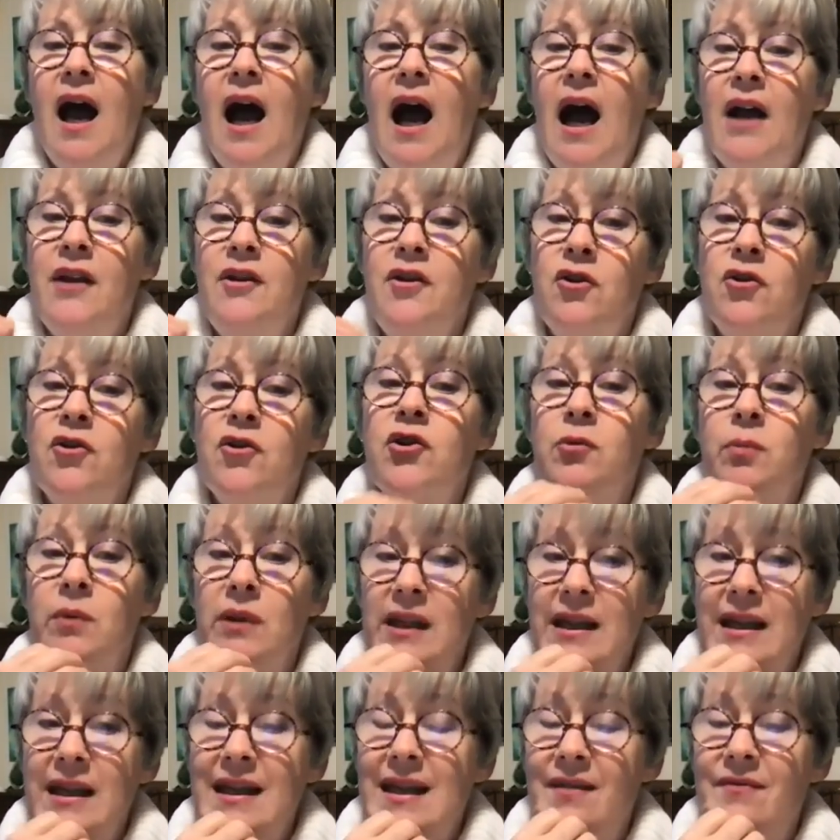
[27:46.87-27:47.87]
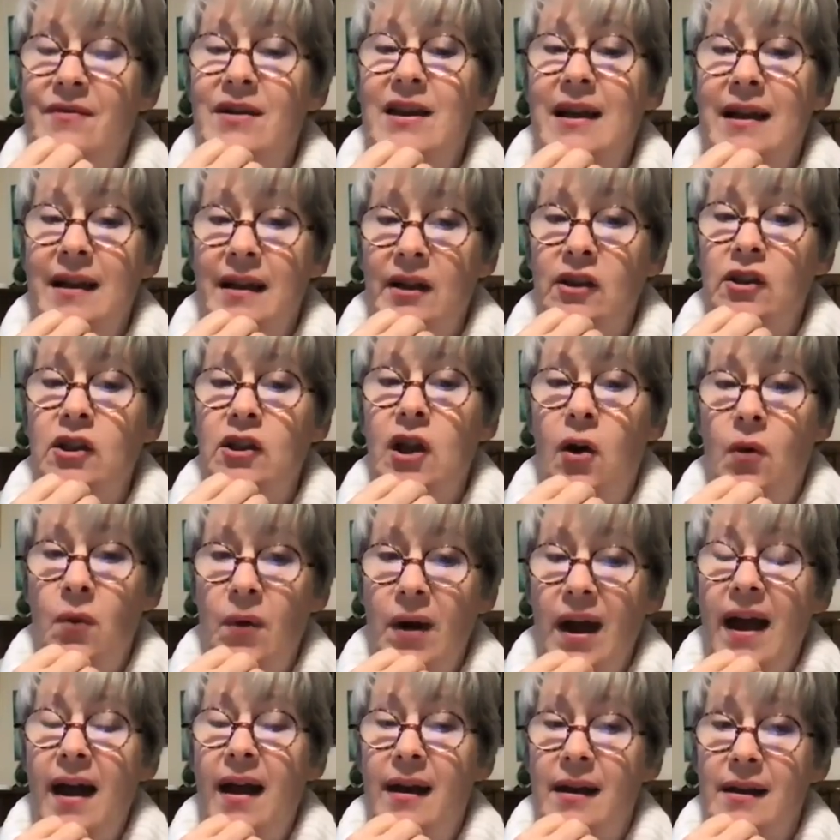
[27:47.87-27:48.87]
I usually give it in a
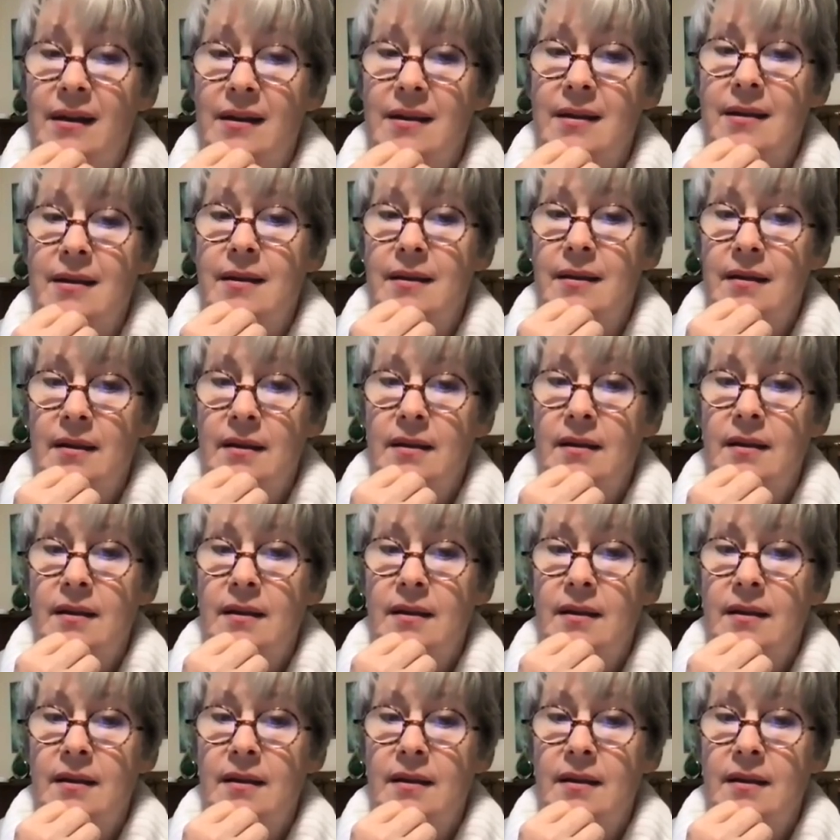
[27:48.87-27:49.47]
low X.